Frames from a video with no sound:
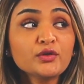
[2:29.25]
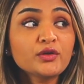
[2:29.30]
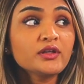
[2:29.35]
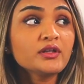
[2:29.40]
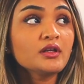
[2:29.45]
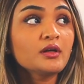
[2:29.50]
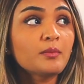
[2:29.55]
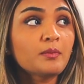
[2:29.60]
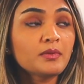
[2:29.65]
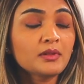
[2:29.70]

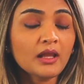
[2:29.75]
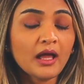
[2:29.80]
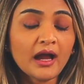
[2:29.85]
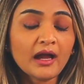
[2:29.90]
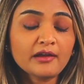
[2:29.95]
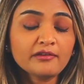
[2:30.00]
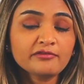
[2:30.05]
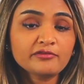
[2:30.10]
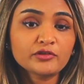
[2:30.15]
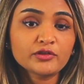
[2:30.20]
can
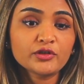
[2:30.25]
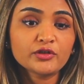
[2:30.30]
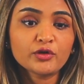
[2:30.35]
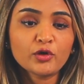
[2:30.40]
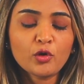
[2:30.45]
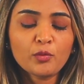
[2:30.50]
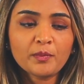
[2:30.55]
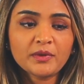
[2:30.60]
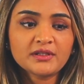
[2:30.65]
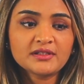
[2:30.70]
apply for
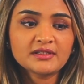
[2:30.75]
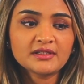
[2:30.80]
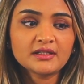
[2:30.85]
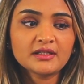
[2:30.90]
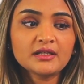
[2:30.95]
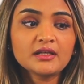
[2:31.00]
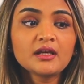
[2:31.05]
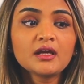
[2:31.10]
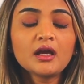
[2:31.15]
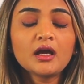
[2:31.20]
your
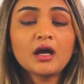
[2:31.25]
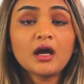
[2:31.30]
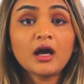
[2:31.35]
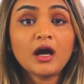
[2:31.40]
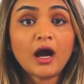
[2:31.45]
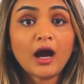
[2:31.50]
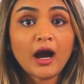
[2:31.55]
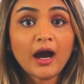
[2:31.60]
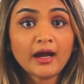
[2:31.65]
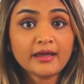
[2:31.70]
OPT
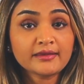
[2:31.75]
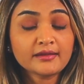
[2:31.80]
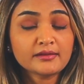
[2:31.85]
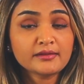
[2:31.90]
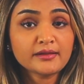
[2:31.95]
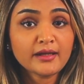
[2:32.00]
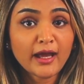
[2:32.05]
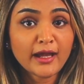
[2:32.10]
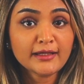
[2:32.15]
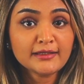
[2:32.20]
either
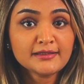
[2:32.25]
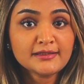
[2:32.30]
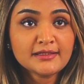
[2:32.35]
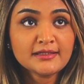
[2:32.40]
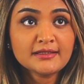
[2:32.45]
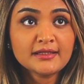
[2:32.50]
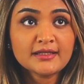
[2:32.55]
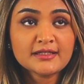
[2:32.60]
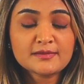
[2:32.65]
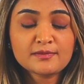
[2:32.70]

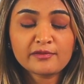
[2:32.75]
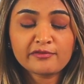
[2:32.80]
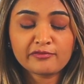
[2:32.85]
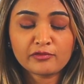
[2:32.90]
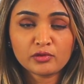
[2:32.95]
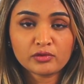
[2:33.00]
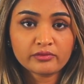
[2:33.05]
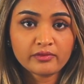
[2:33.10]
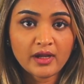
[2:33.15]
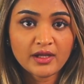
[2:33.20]
90 days
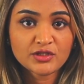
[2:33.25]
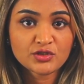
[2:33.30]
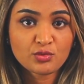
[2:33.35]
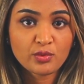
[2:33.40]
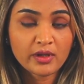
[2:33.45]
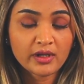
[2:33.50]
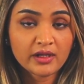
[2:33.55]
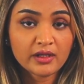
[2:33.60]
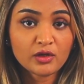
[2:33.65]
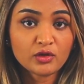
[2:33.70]
before
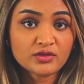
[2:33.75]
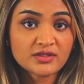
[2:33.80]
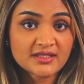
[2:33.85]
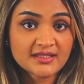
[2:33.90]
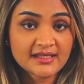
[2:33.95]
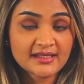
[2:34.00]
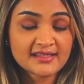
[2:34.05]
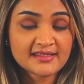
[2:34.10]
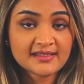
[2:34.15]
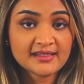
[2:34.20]
graduating or
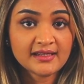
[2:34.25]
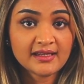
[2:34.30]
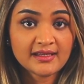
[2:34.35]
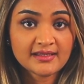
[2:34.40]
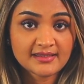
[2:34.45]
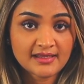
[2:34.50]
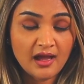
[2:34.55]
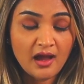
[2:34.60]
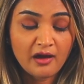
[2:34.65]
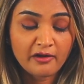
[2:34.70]
60
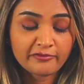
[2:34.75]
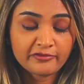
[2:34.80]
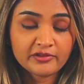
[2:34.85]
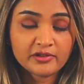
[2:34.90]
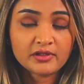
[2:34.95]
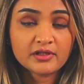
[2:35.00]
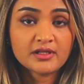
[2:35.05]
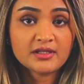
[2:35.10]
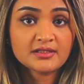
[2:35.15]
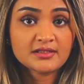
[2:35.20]
days
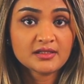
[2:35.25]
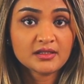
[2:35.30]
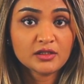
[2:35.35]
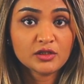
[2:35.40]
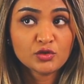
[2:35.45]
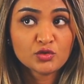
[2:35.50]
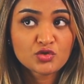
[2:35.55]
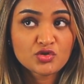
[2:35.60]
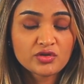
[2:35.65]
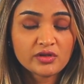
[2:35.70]
after. It's
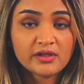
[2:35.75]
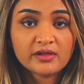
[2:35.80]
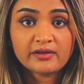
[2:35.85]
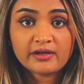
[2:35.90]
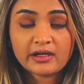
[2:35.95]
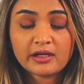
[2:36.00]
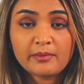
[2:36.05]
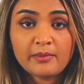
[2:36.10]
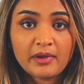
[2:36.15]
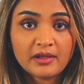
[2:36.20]
usually
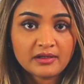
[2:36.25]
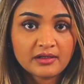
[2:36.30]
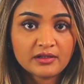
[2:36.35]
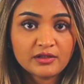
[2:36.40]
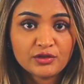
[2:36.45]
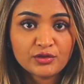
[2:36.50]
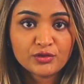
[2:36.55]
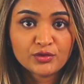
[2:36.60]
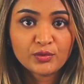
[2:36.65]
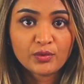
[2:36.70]

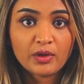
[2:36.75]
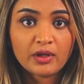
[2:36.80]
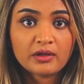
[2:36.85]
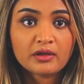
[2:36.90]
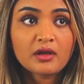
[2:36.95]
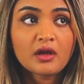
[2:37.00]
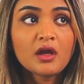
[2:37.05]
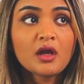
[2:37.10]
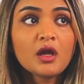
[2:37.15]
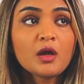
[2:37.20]
recommended you do it
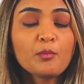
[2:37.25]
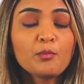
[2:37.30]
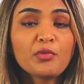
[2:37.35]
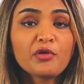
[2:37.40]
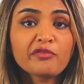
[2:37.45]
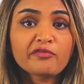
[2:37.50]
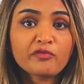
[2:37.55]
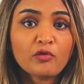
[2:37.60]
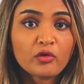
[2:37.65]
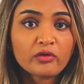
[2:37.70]

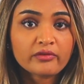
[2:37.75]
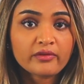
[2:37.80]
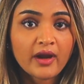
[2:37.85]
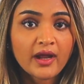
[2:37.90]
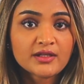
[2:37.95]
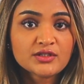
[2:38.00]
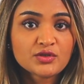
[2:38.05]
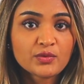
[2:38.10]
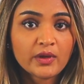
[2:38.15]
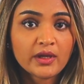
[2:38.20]
before
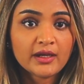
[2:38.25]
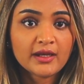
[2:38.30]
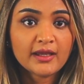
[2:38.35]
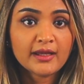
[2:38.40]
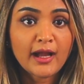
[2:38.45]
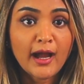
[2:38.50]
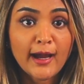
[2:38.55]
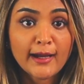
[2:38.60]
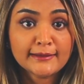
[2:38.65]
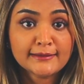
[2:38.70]

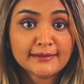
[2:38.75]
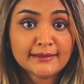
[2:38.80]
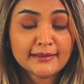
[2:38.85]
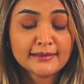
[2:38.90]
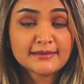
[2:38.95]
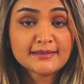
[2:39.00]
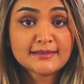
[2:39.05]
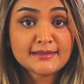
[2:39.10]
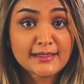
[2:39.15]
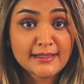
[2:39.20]
graduating. I did
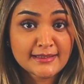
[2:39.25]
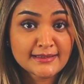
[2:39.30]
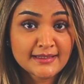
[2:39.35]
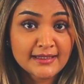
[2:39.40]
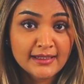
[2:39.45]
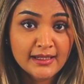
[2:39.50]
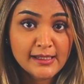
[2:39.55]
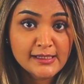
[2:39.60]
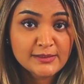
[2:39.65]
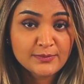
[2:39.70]
it
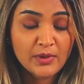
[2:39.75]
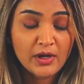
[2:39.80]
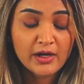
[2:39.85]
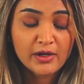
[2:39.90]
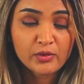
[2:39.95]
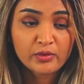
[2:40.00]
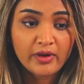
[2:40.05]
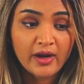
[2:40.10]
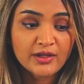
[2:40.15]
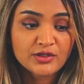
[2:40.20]
60 days
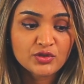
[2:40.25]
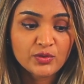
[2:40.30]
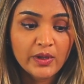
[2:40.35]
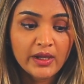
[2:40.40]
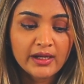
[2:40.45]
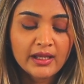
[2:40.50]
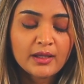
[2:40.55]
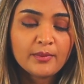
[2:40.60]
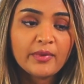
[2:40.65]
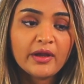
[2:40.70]
prior to
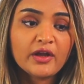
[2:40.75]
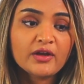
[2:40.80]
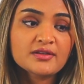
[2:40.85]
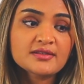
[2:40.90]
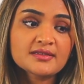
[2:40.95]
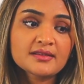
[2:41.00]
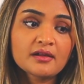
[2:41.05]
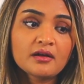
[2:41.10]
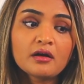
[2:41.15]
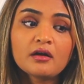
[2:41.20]
graduating
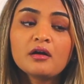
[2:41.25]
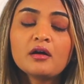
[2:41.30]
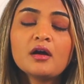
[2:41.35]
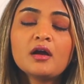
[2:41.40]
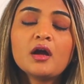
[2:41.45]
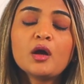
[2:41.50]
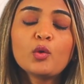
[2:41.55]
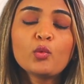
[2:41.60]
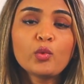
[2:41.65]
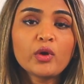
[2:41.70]
because the
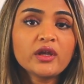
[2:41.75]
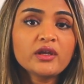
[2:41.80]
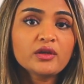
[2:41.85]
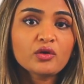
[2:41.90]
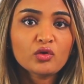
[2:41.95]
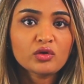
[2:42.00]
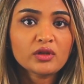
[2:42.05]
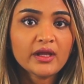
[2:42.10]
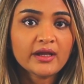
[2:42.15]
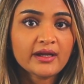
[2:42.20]

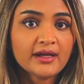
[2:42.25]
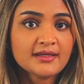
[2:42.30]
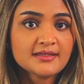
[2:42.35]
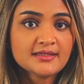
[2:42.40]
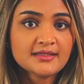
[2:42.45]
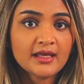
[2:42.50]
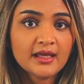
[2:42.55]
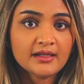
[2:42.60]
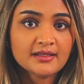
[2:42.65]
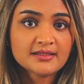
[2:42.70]
window, like I
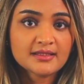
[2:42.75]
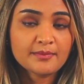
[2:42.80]
said,